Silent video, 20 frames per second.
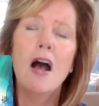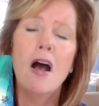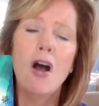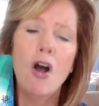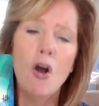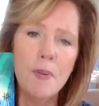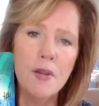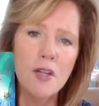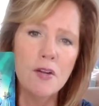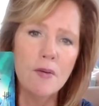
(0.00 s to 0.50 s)

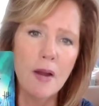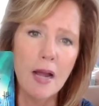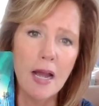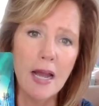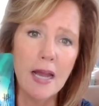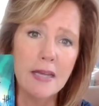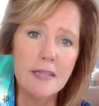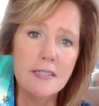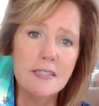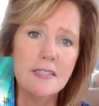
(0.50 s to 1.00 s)
open your
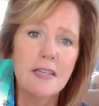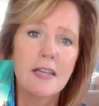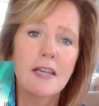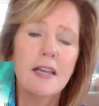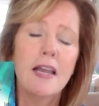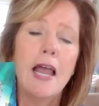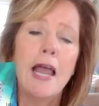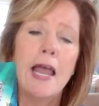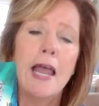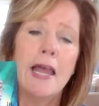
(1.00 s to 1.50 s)
eyes
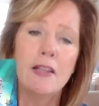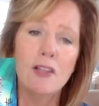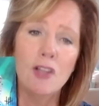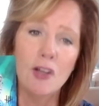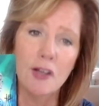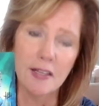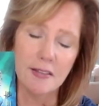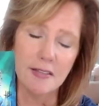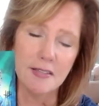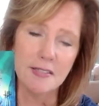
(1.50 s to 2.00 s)
and
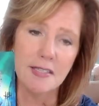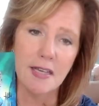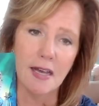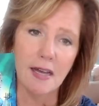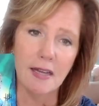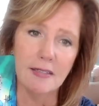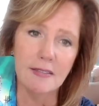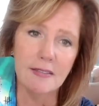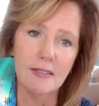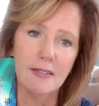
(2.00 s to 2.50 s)
look at the
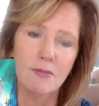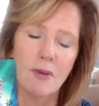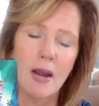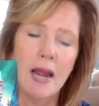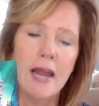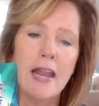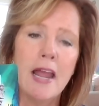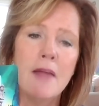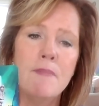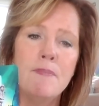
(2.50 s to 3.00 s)
sun
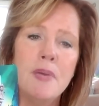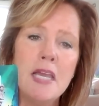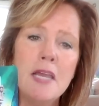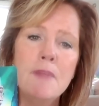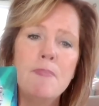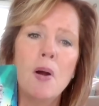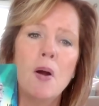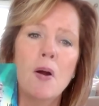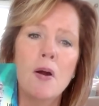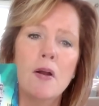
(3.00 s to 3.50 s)
right and be
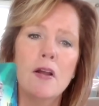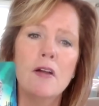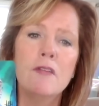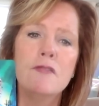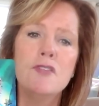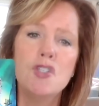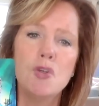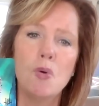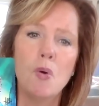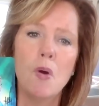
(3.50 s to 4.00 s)
part
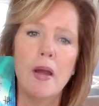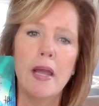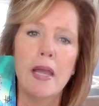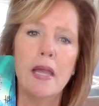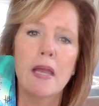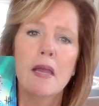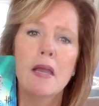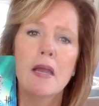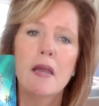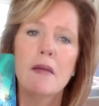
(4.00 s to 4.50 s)
of
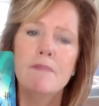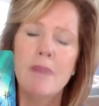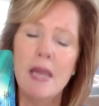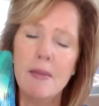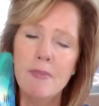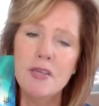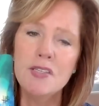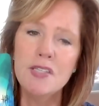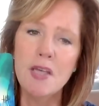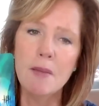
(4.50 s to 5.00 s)
joy
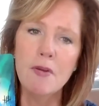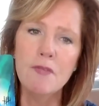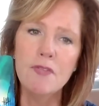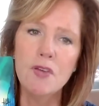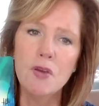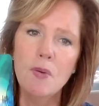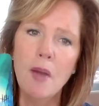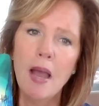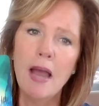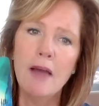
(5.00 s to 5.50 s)
maybe some of
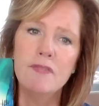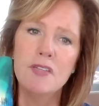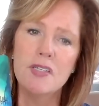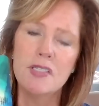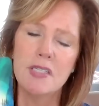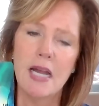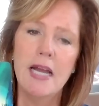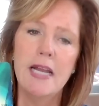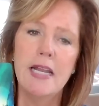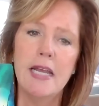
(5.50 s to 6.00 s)
you have
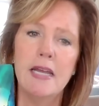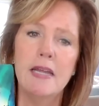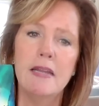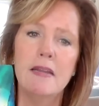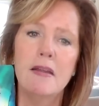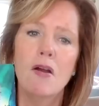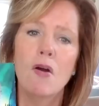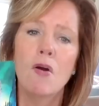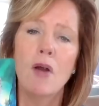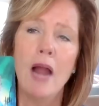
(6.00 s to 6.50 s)

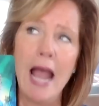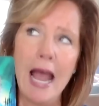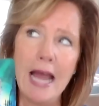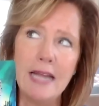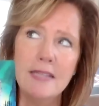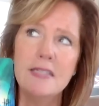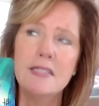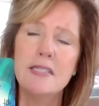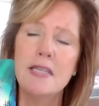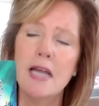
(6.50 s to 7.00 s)
decided or
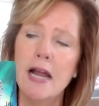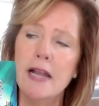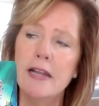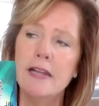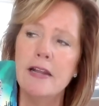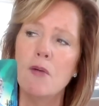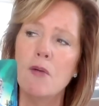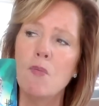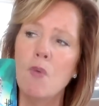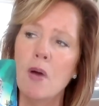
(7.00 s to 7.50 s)
had
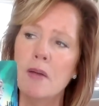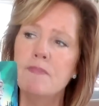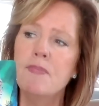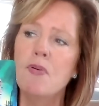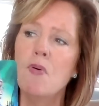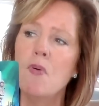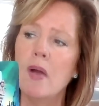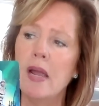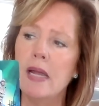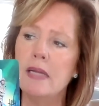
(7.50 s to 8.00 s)
decided at one
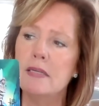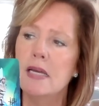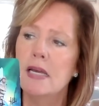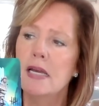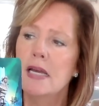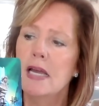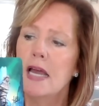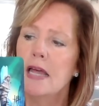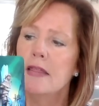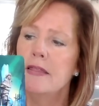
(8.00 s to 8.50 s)
point
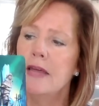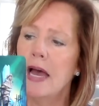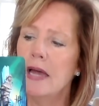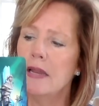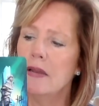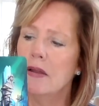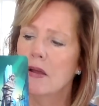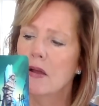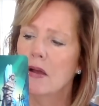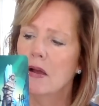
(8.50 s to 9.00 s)

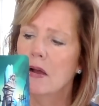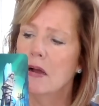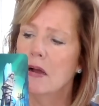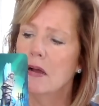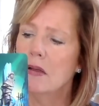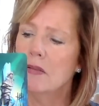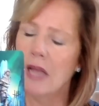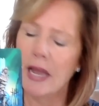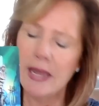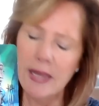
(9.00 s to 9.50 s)
that
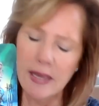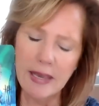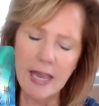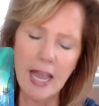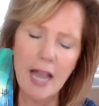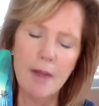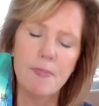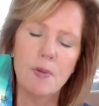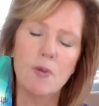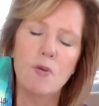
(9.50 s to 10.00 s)
like a
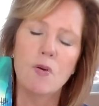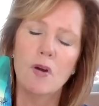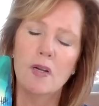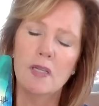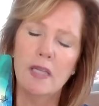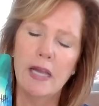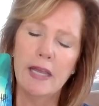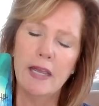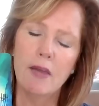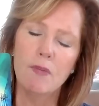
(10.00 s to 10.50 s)
Capricorn,
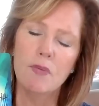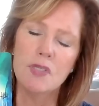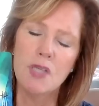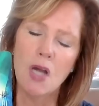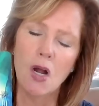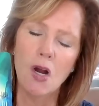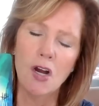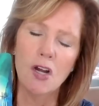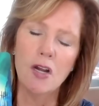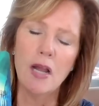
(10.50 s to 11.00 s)
like it was
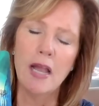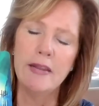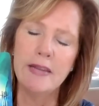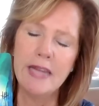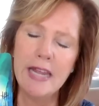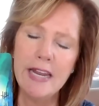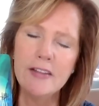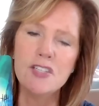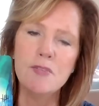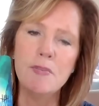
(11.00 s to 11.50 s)
hard, it
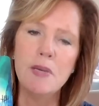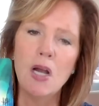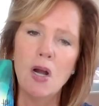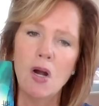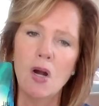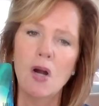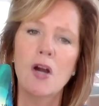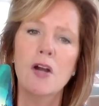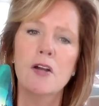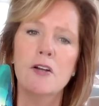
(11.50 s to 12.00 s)
needed to be
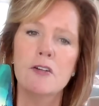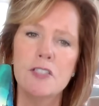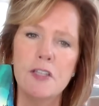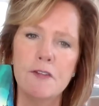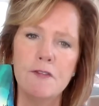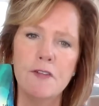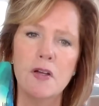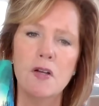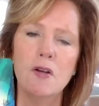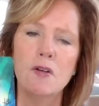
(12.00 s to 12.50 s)
hard or
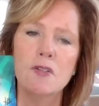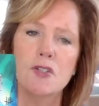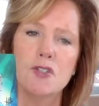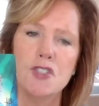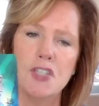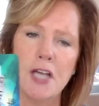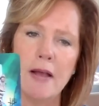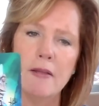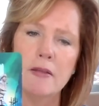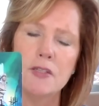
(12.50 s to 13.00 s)
difficult or
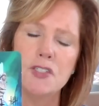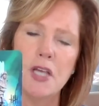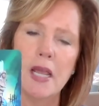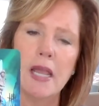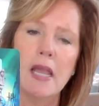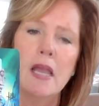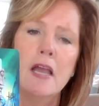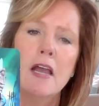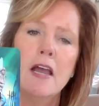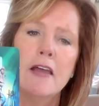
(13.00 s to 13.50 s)

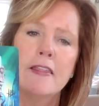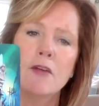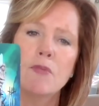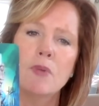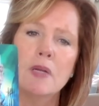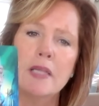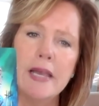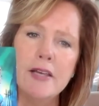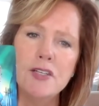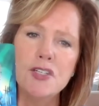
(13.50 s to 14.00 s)
challenging, that
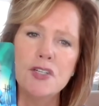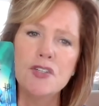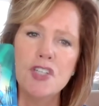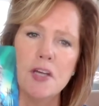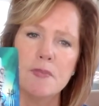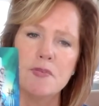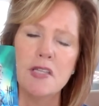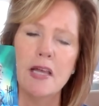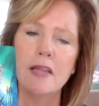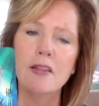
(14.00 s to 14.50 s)

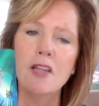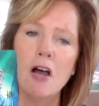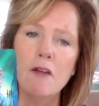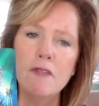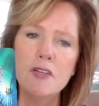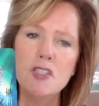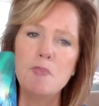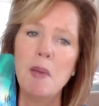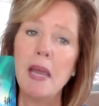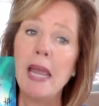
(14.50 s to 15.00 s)
relationships that love
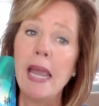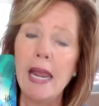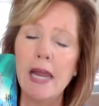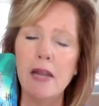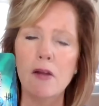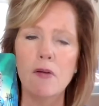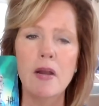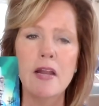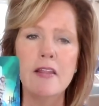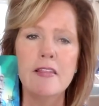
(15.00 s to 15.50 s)
is pain
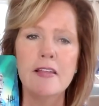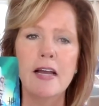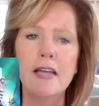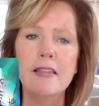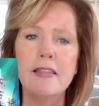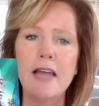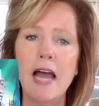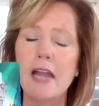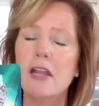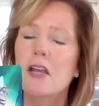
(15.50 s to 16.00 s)
or anything like
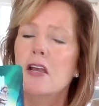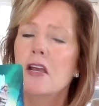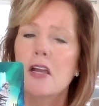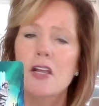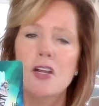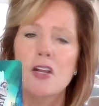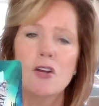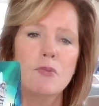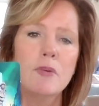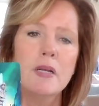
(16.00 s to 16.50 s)
that.
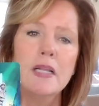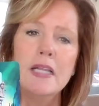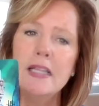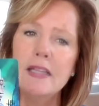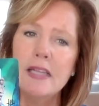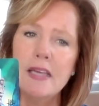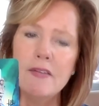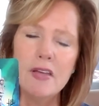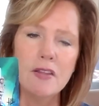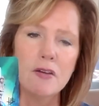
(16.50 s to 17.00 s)
You're really
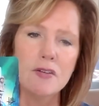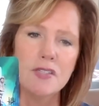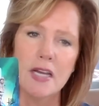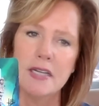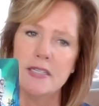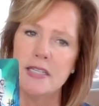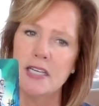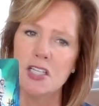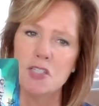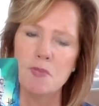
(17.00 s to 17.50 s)
leaving those
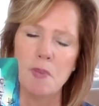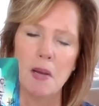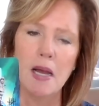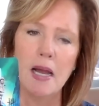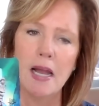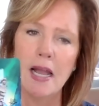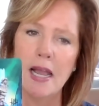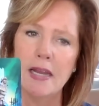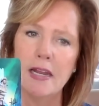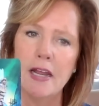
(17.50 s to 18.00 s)
ideas
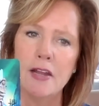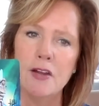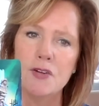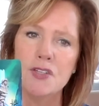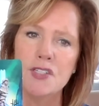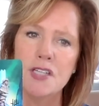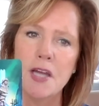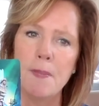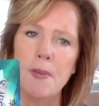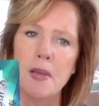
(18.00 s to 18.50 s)
behind and you're
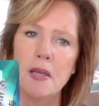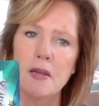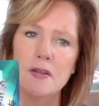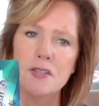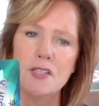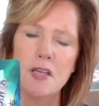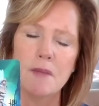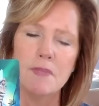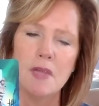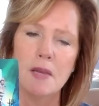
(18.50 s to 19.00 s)
stepping into
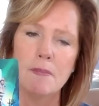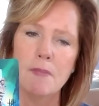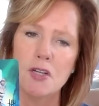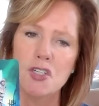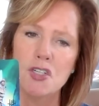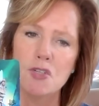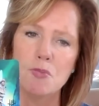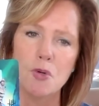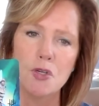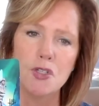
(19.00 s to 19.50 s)
something
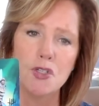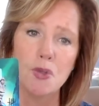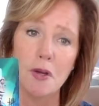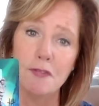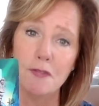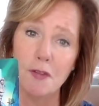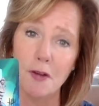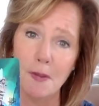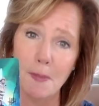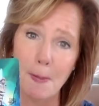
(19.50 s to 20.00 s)
much more
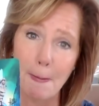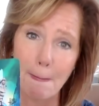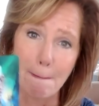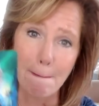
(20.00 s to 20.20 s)
joyful.